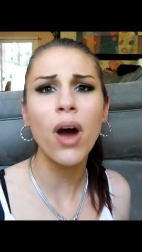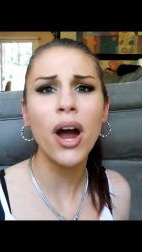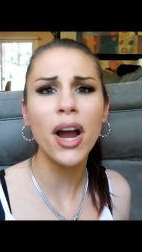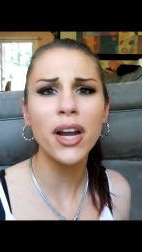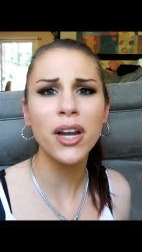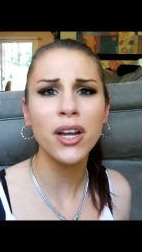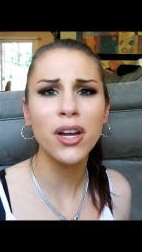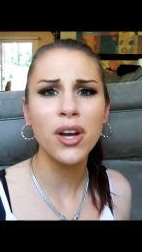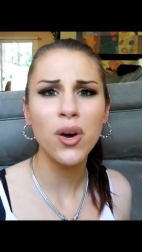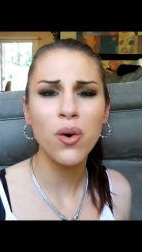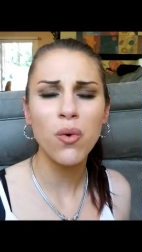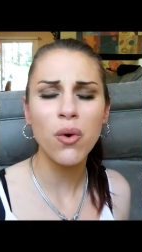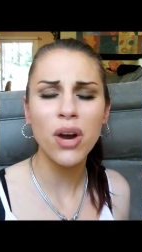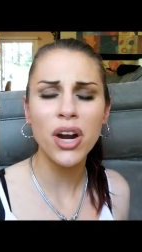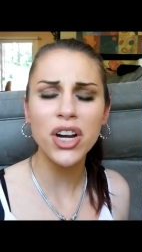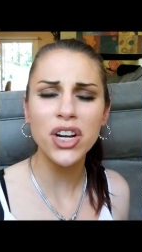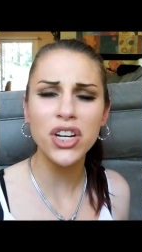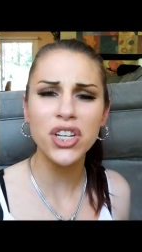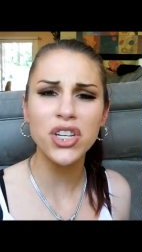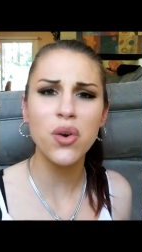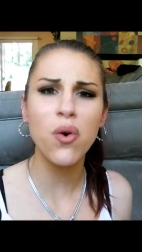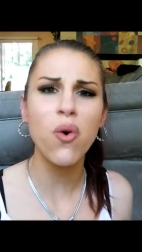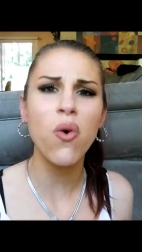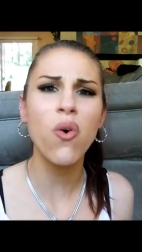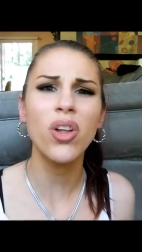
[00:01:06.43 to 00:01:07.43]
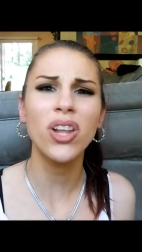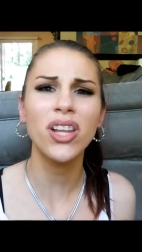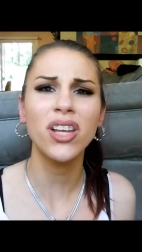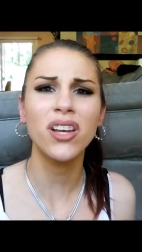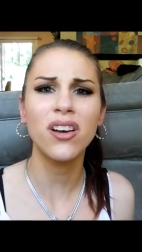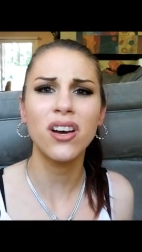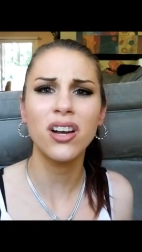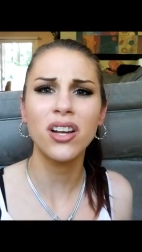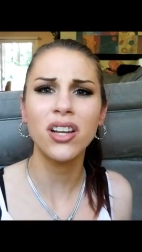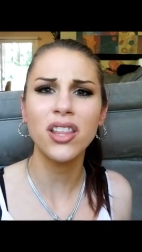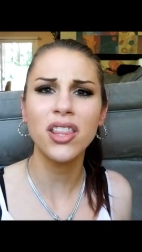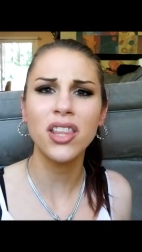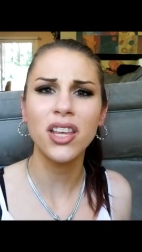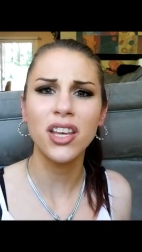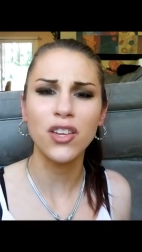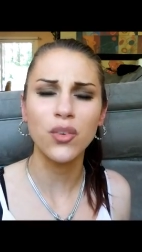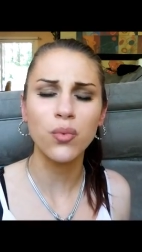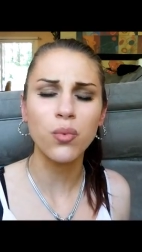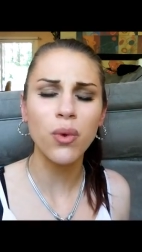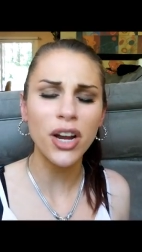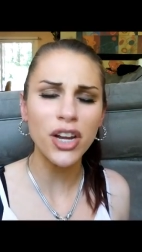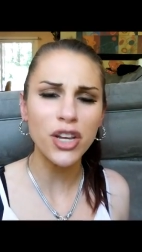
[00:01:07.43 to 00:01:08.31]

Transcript: Why, why are you holding on to this?